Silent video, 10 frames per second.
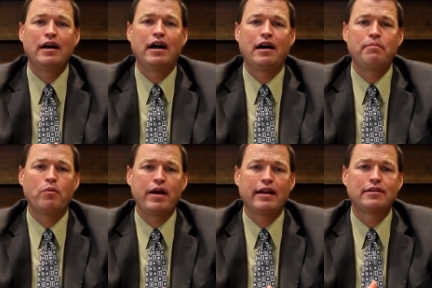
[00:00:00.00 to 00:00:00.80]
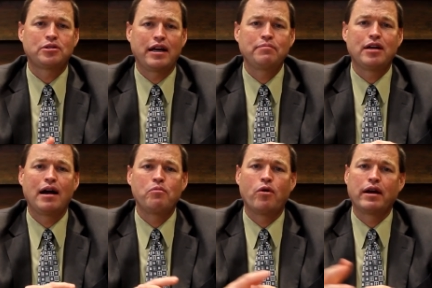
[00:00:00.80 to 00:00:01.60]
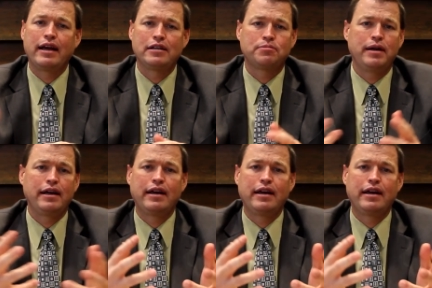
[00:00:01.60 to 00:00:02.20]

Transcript: uh, but we at the same time want to get as many